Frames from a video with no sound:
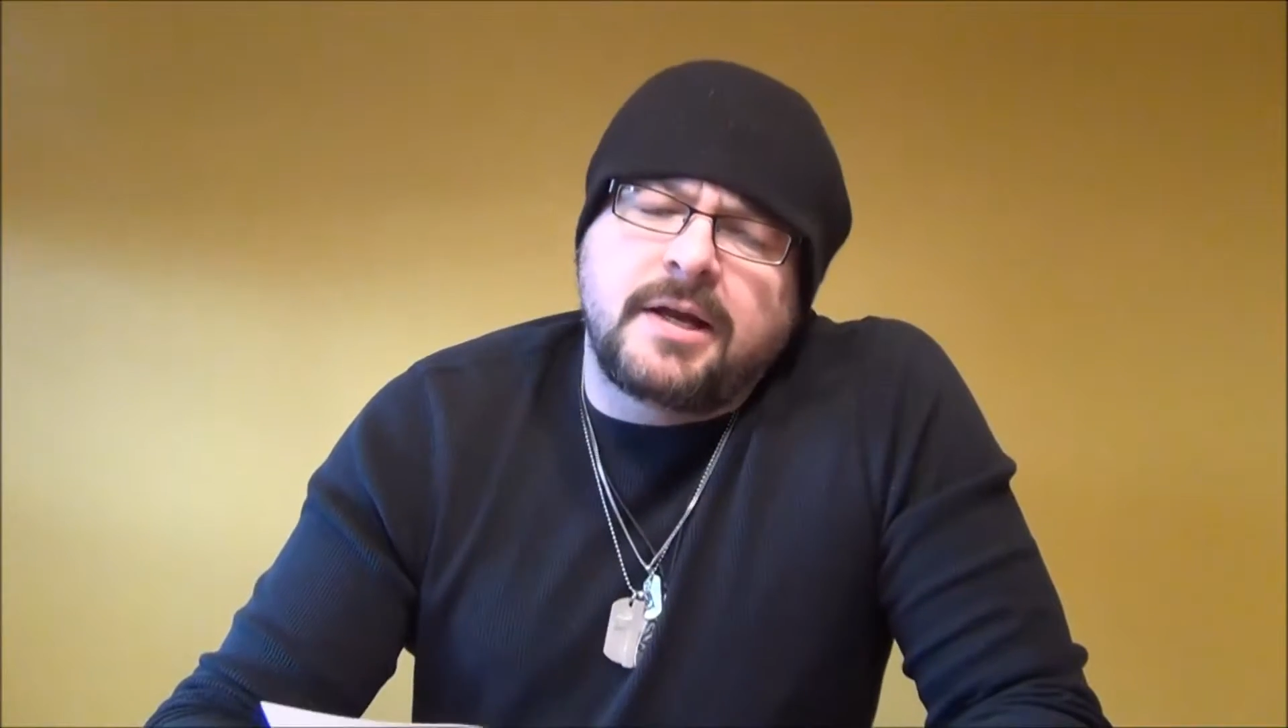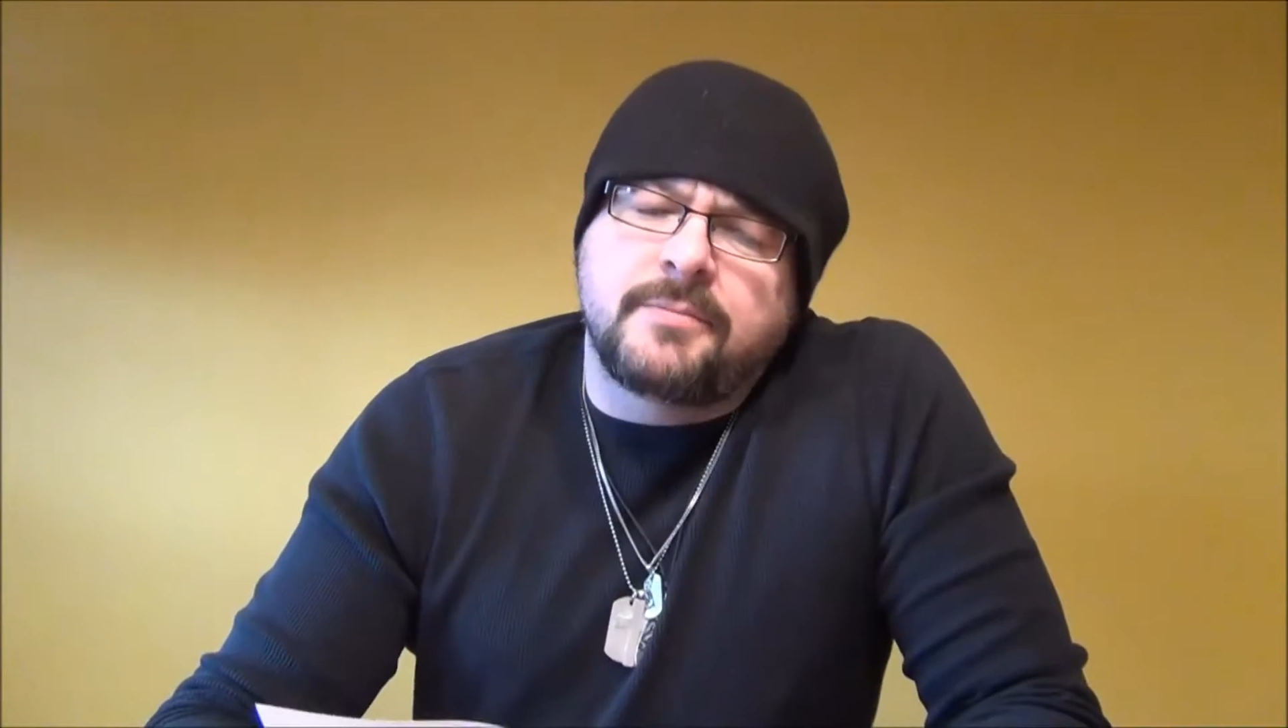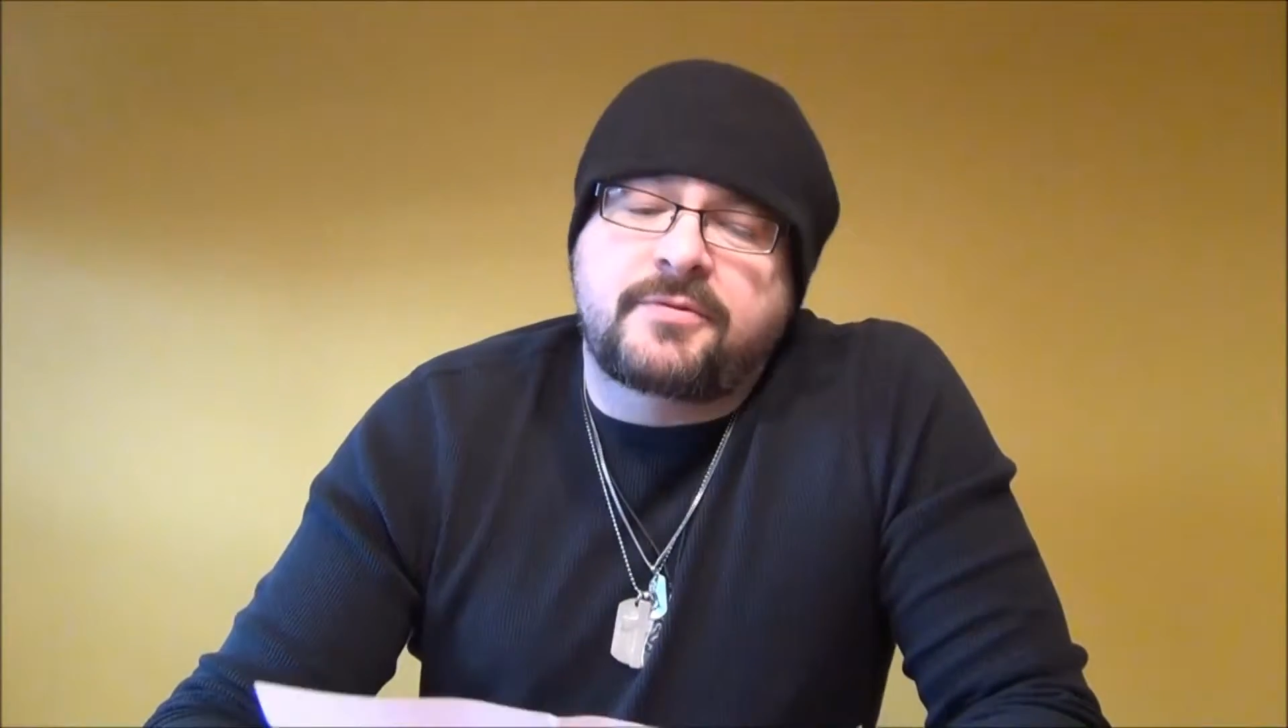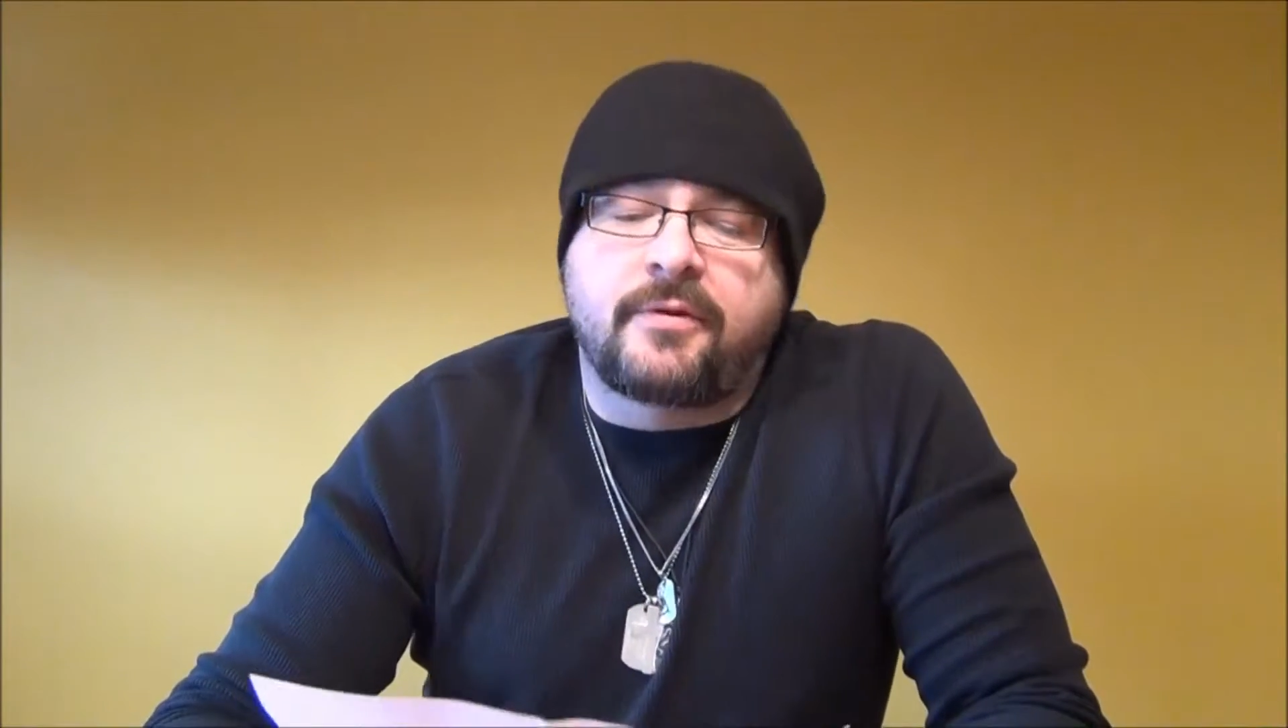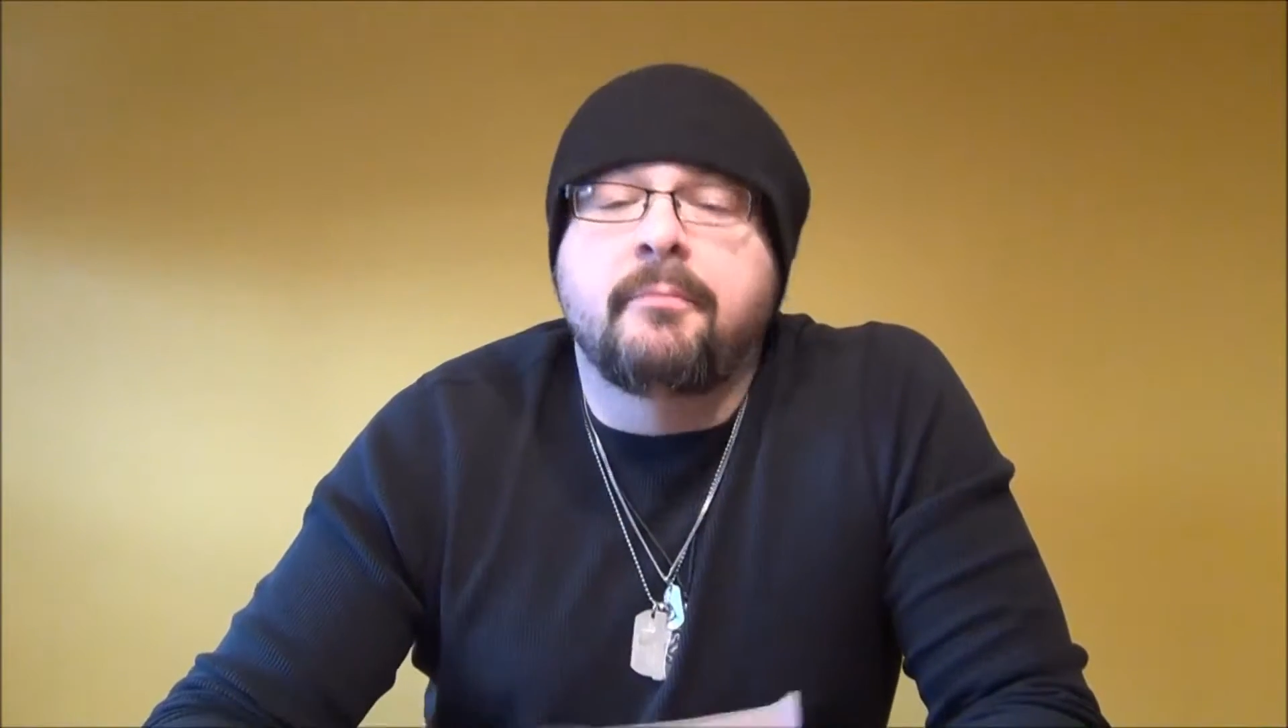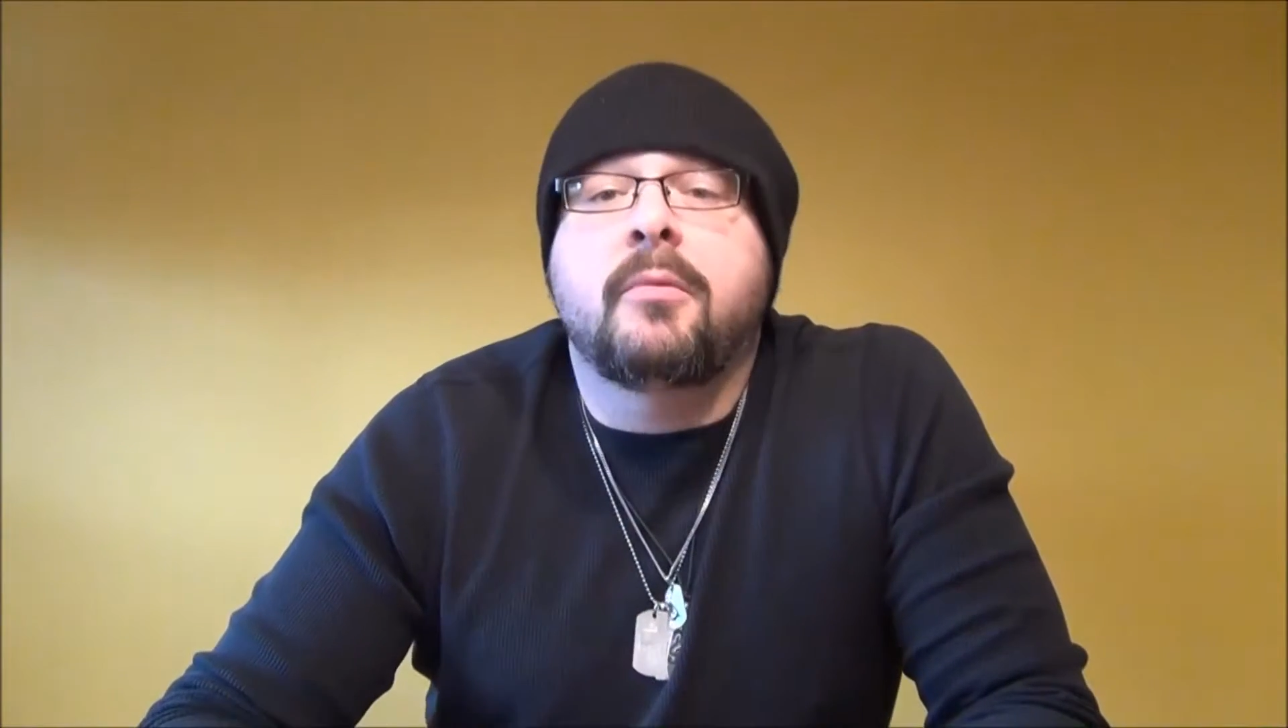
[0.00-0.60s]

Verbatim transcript: comes from